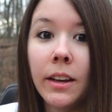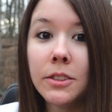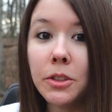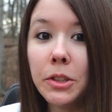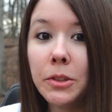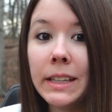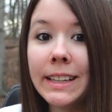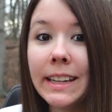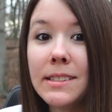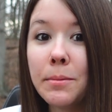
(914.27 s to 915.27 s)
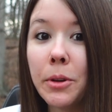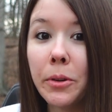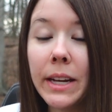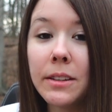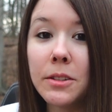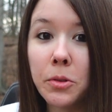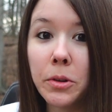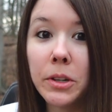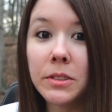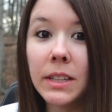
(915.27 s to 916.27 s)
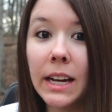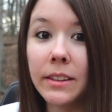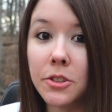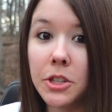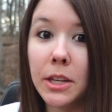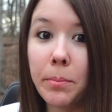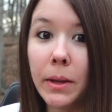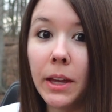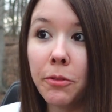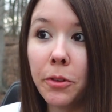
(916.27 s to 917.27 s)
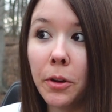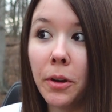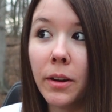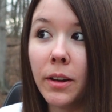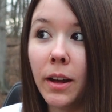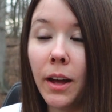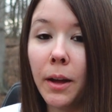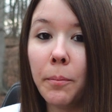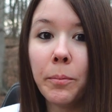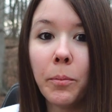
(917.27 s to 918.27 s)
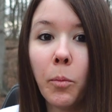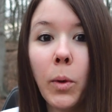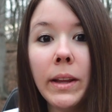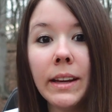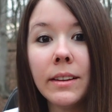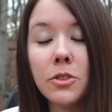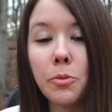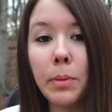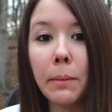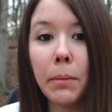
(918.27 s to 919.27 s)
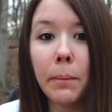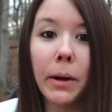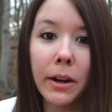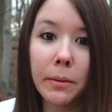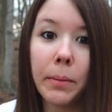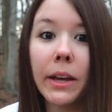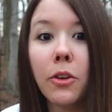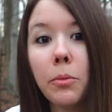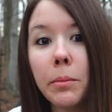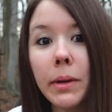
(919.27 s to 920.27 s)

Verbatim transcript: So you can get some great scores on the cheap if you're willing to be bombarded by human